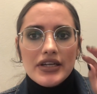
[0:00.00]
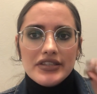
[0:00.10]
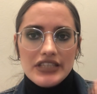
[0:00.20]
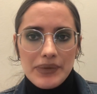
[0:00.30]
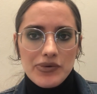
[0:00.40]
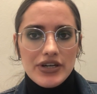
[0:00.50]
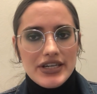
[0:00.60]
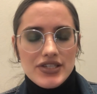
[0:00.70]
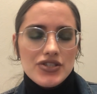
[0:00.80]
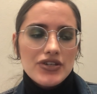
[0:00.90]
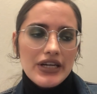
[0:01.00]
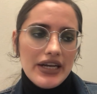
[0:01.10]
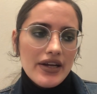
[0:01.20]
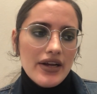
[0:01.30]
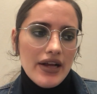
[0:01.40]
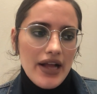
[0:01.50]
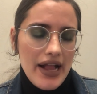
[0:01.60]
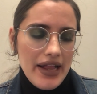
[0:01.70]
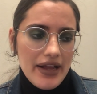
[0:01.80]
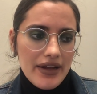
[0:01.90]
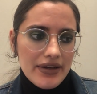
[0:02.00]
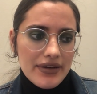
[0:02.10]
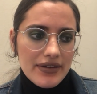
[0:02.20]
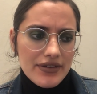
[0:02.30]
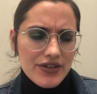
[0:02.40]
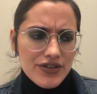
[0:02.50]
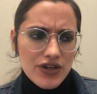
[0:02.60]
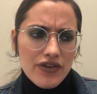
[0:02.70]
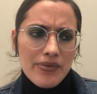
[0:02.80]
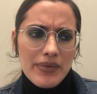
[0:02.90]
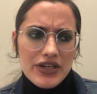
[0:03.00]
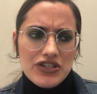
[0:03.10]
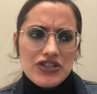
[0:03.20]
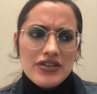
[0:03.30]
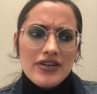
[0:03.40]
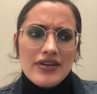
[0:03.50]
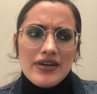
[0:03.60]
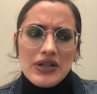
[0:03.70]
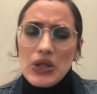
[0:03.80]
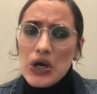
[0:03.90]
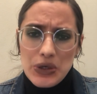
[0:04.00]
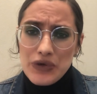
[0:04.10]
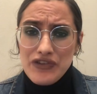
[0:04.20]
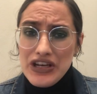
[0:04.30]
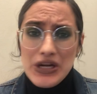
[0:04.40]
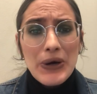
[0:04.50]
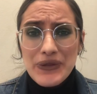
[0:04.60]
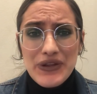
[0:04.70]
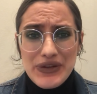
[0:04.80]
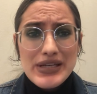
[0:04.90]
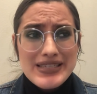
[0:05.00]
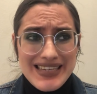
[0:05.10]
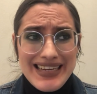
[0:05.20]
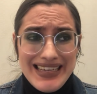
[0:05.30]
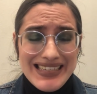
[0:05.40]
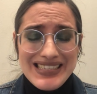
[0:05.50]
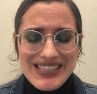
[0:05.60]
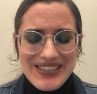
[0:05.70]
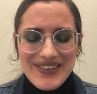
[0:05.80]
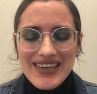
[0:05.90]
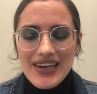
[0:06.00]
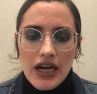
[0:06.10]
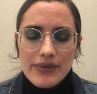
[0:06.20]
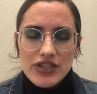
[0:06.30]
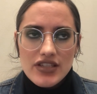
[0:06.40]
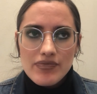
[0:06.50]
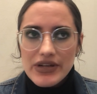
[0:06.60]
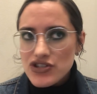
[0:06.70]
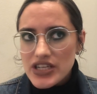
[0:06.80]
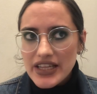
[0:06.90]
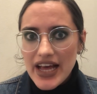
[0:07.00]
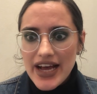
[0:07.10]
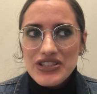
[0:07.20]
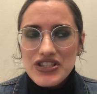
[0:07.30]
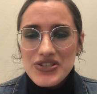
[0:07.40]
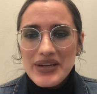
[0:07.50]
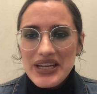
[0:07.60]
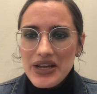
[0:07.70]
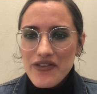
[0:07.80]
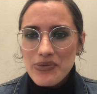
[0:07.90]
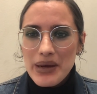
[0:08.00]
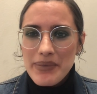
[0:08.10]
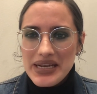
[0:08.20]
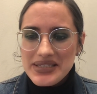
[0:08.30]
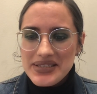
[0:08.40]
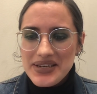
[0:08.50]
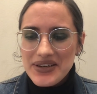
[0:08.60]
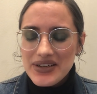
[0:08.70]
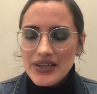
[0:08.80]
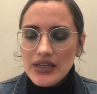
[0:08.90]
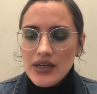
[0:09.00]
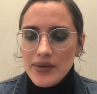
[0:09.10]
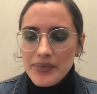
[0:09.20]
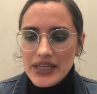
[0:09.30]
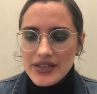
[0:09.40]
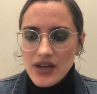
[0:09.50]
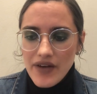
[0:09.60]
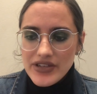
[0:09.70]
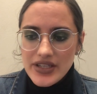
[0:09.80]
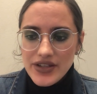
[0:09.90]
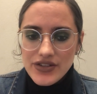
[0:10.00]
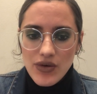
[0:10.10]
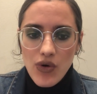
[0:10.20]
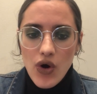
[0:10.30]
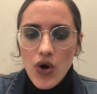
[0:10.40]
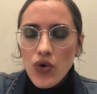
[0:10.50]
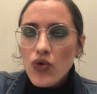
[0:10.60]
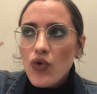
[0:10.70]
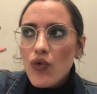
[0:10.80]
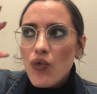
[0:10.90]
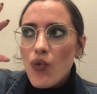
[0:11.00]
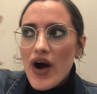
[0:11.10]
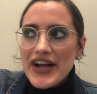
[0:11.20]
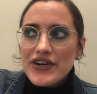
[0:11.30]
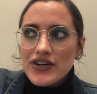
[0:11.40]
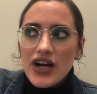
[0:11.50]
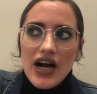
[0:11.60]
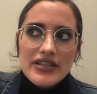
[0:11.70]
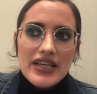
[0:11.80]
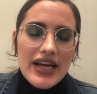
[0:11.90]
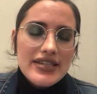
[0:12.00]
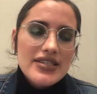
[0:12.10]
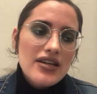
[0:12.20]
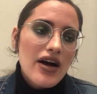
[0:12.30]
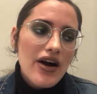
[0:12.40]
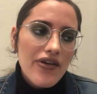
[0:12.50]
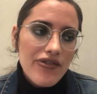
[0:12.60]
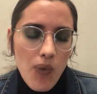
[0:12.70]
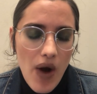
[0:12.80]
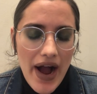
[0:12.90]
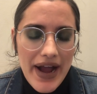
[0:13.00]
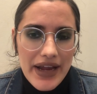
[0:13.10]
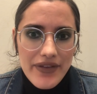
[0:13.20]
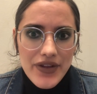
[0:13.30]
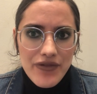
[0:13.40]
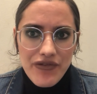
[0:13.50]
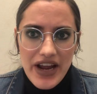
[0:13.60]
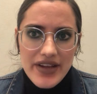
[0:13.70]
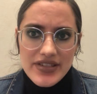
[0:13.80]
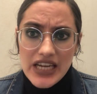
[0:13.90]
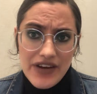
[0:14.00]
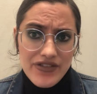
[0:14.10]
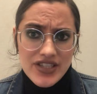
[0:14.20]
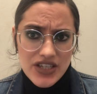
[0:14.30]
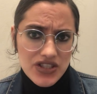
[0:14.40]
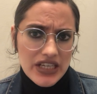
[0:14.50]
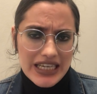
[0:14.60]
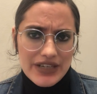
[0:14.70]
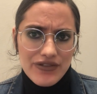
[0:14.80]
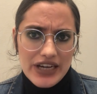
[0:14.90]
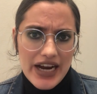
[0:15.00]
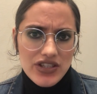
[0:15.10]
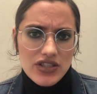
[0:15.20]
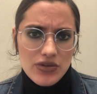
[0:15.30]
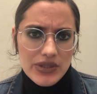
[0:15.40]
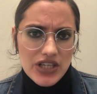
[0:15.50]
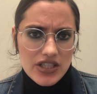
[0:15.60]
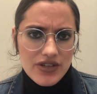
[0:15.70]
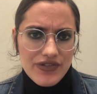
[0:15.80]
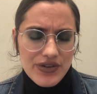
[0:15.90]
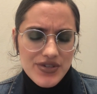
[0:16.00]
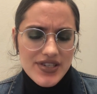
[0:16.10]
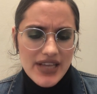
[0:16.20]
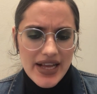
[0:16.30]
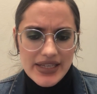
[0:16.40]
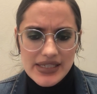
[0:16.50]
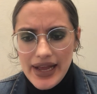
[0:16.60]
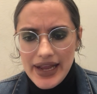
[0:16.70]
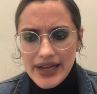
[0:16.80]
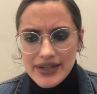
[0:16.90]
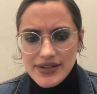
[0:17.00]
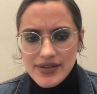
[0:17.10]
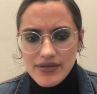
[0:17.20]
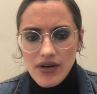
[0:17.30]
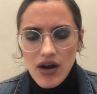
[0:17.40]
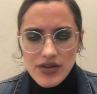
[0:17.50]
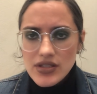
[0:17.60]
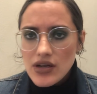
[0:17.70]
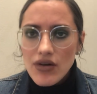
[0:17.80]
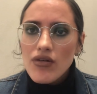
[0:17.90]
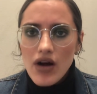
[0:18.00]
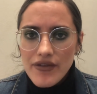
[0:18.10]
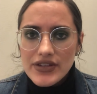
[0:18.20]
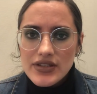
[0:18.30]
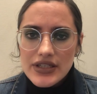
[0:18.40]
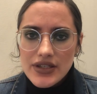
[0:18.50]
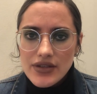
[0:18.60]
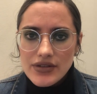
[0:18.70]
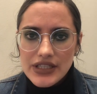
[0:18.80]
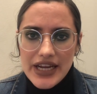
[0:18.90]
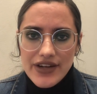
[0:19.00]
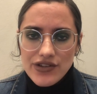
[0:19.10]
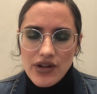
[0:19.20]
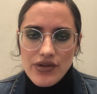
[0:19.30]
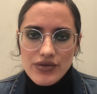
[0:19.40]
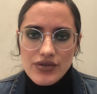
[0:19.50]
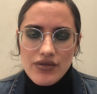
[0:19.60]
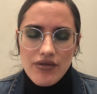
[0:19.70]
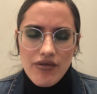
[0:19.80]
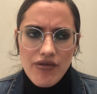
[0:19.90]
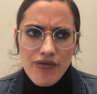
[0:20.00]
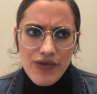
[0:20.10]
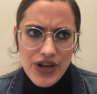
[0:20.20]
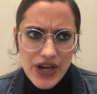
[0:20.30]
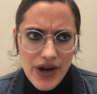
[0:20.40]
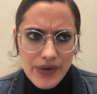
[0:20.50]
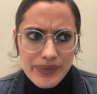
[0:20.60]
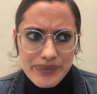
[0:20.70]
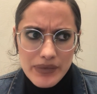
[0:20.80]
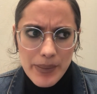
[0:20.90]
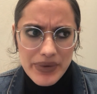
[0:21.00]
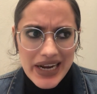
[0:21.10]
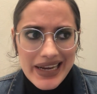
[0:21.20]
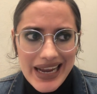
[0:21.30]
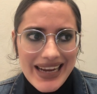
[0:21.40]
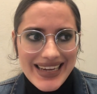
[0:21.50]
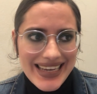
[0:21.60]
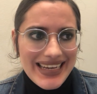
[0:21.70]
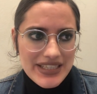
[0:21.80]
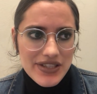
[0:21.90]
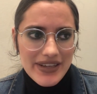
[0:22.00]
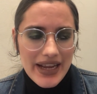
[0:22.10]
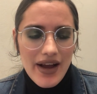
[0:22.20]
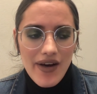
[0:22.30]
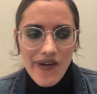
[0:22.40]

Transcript: deeper history and deserve a much longer video than this to get into. I'm just mentioning that just so I can cover my bases here, because obviously there's a whole wider context of why the fans gave such a negative reaction to what Dr. Phil said, and also obviously D'Angelo's video. But I can't get into like